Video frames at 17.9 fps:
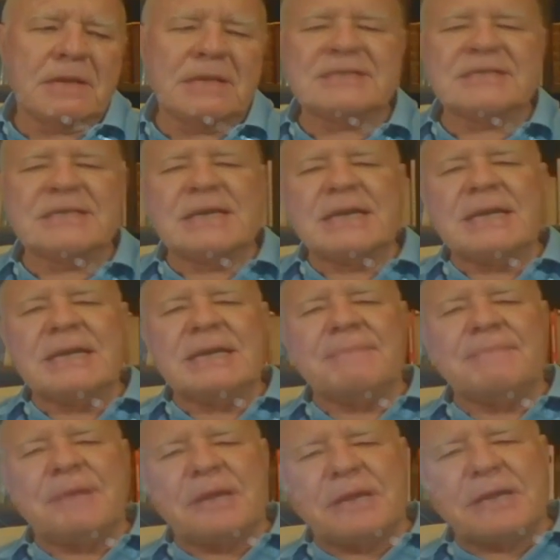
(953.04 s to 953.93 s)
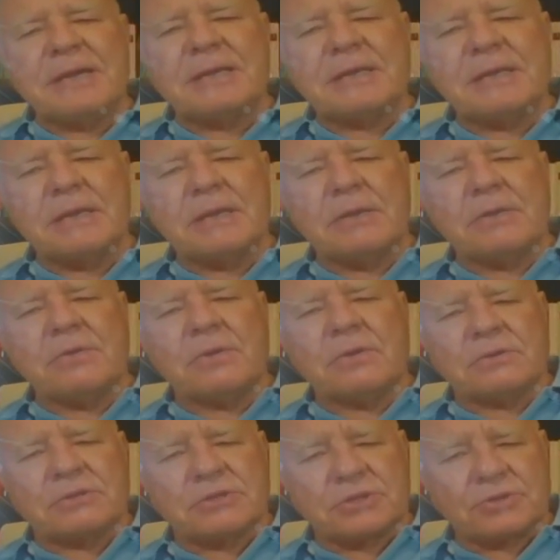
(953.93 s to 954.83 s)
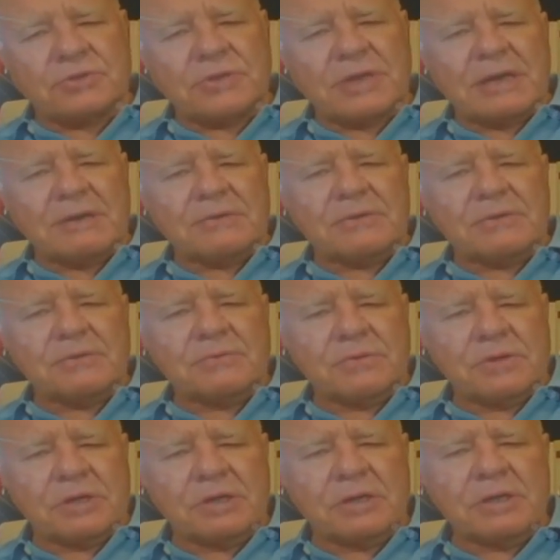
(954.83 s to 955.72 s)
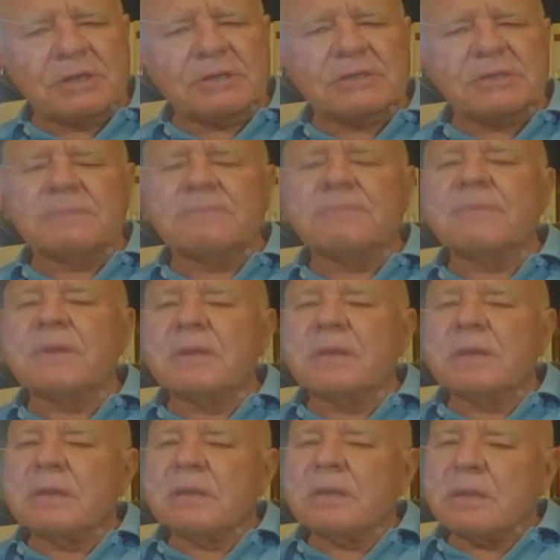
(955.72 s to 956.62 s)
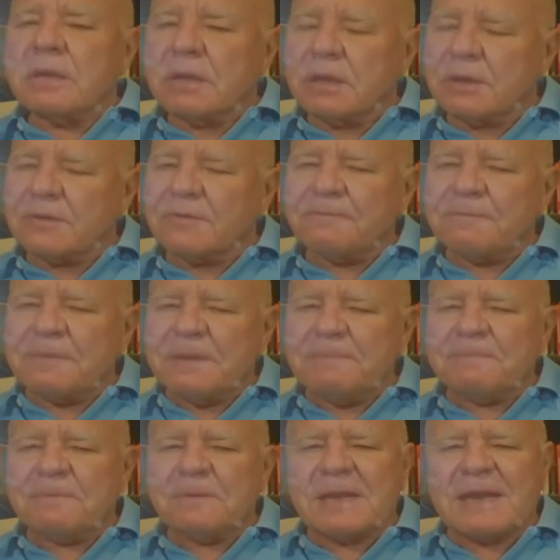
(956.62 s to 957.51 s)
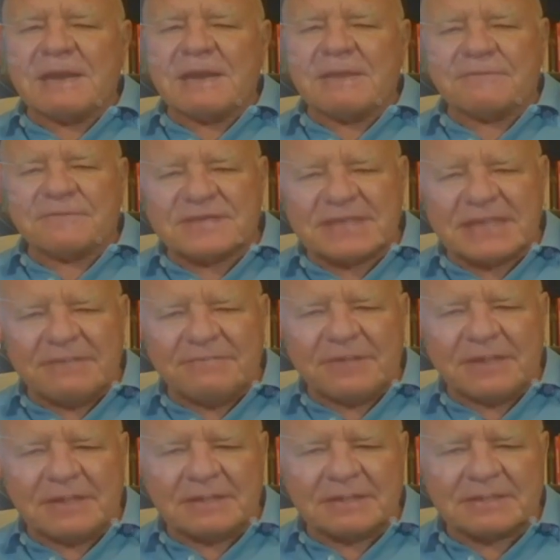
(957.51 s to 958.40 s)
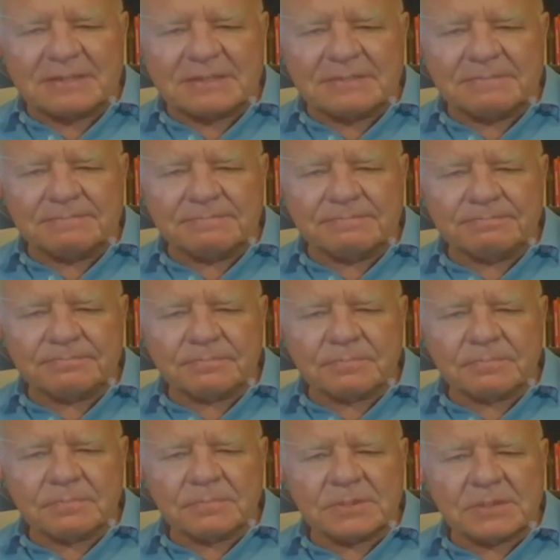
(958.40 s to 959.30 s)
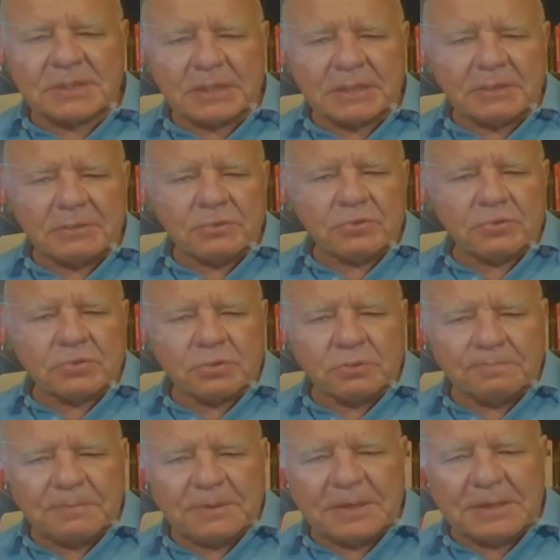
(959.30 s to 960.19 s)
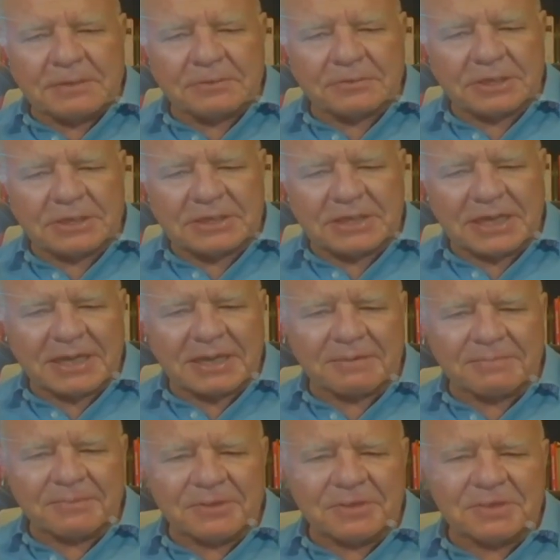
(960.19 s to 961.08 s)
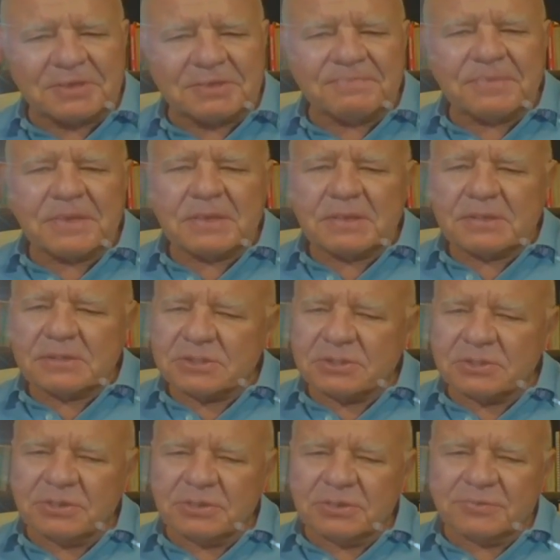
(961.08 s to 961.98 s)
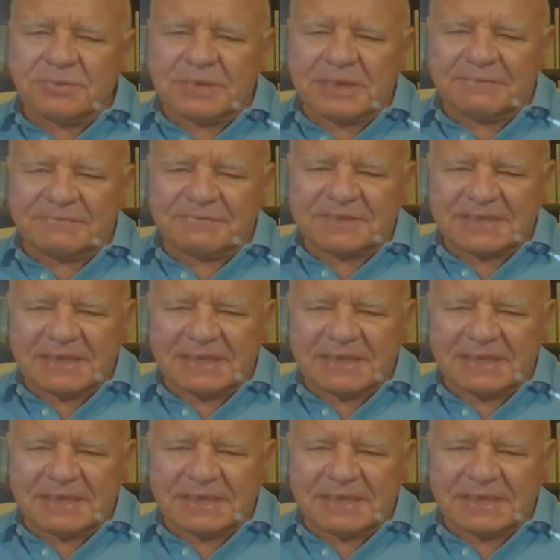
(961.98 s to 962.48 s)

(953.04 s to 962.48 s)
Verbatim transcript: let's say in America or throughout the world, a lot of people have savings. Say, you could be in retirement, so you would have